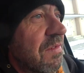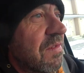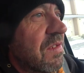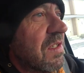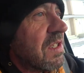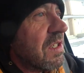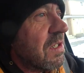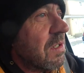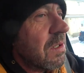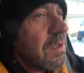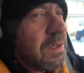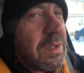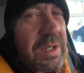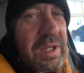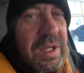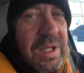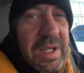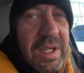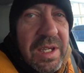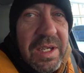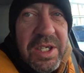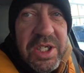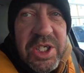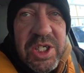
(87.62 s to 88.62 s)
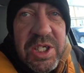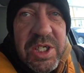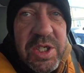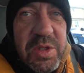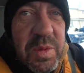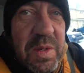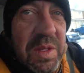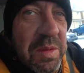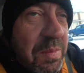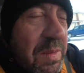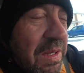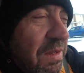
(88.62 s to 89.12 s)
So she's
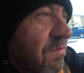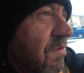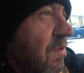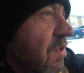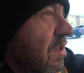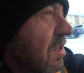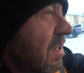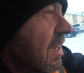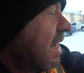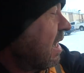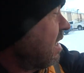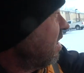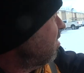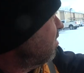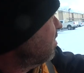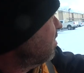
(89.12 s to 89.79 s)
with me for a night or